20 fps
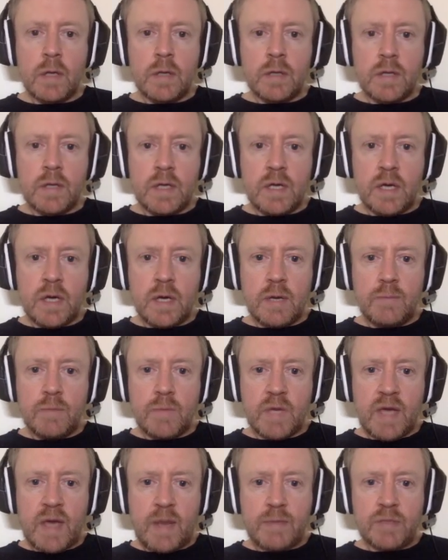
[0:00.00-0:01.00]

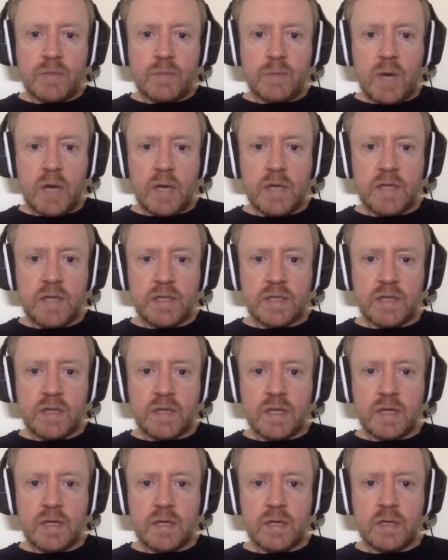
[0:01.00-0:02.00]
the capital markets, I
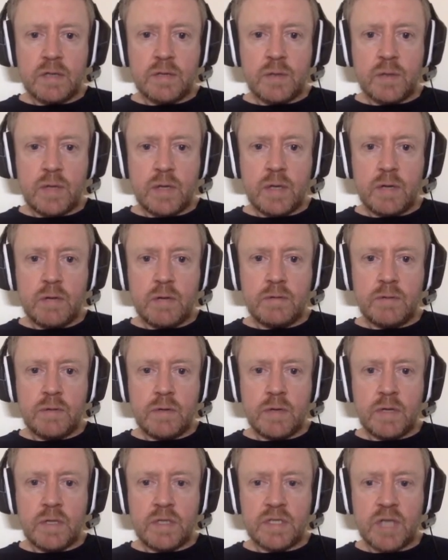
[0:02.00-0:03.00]
think, are
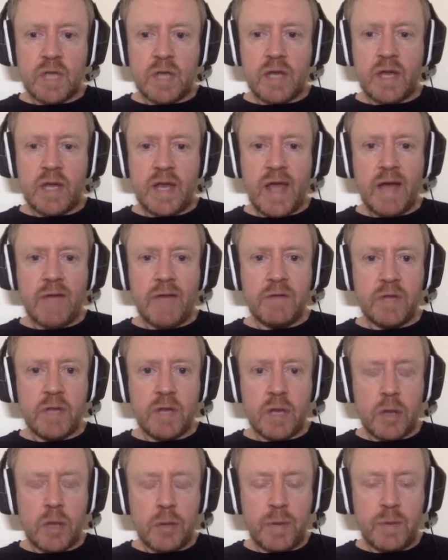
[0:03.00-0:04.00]
certainly an area
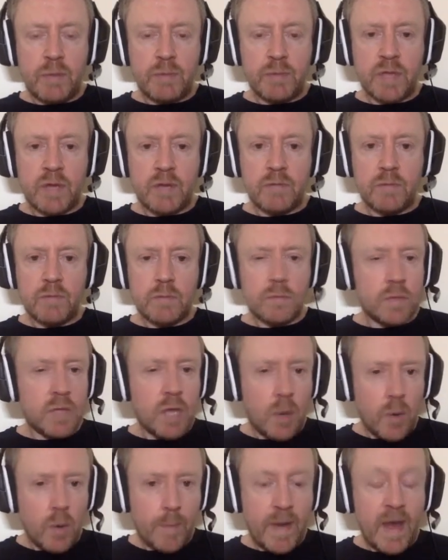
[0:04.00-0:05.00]
that a lot of people don't
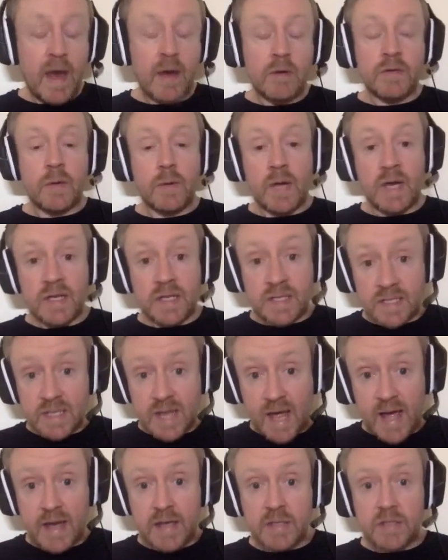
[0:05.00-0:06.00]
know about, don't
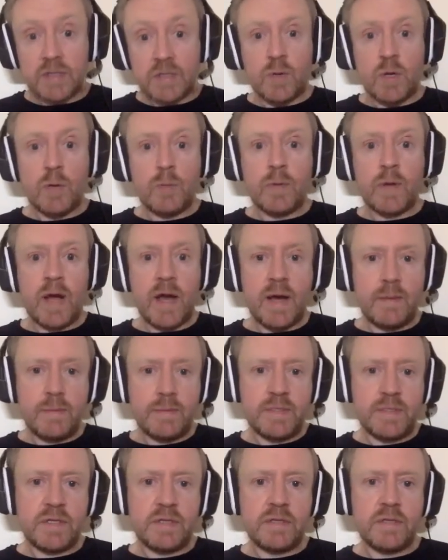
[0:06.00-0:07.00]
understand as well,
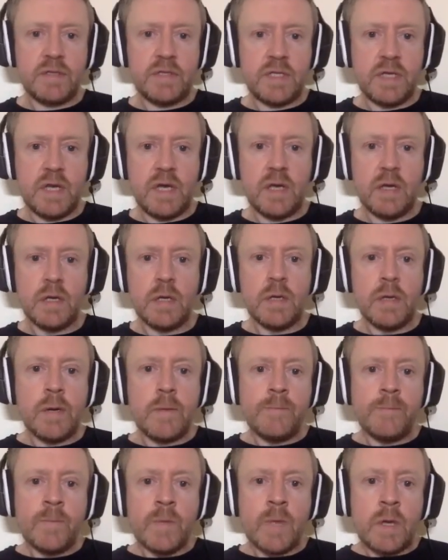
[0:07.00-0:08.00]
perhaps. And
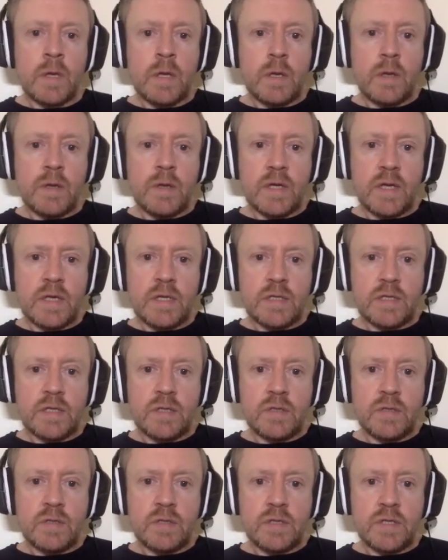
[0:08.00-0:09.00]
I think it's
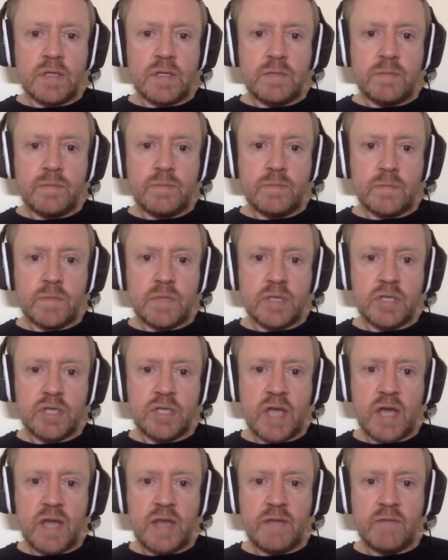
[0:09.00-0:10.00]
good to
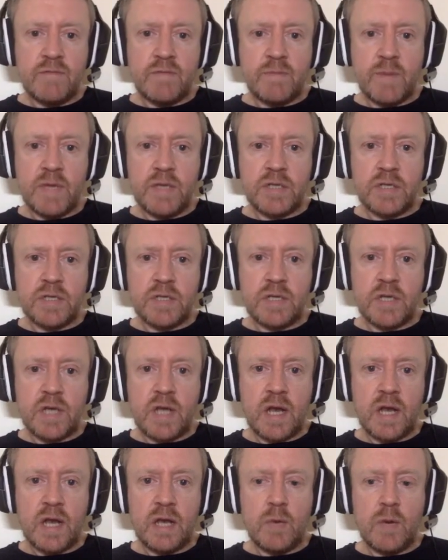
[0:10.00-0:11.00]
share the information in a
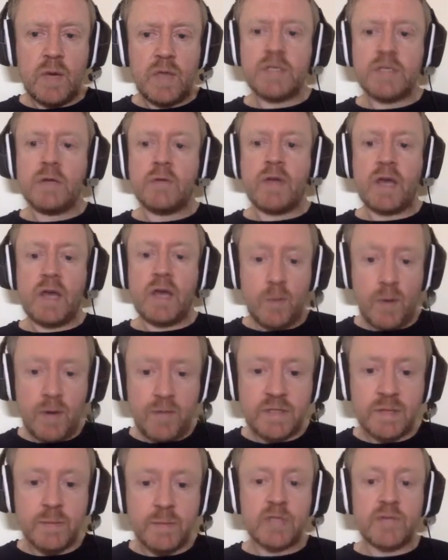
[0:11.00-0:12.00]
clear way. So thank you
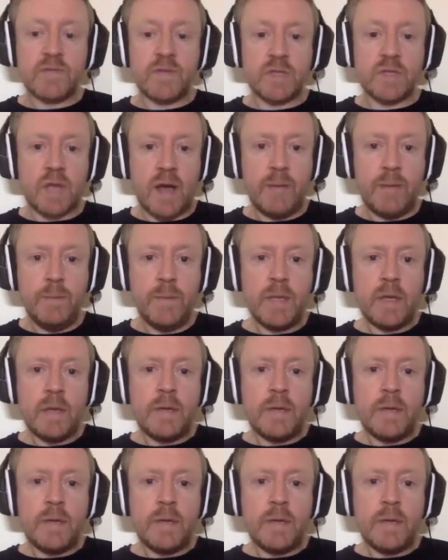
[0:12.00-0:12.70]
ever so much for your time.